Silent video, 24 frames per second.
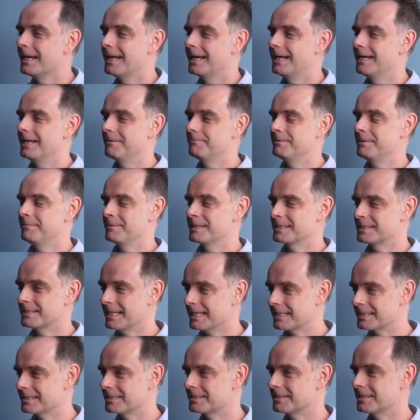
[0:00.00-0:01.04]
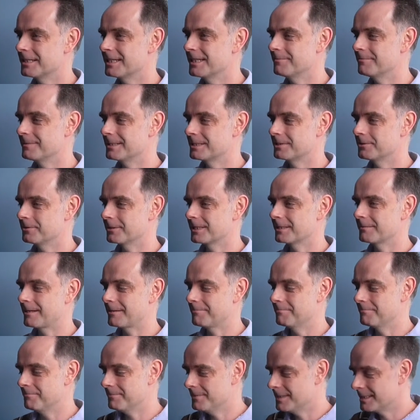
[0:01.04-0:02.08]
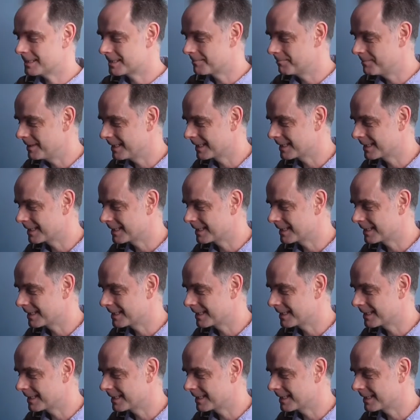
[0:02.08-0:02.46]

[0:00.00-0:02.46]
In the second term, we're talking about much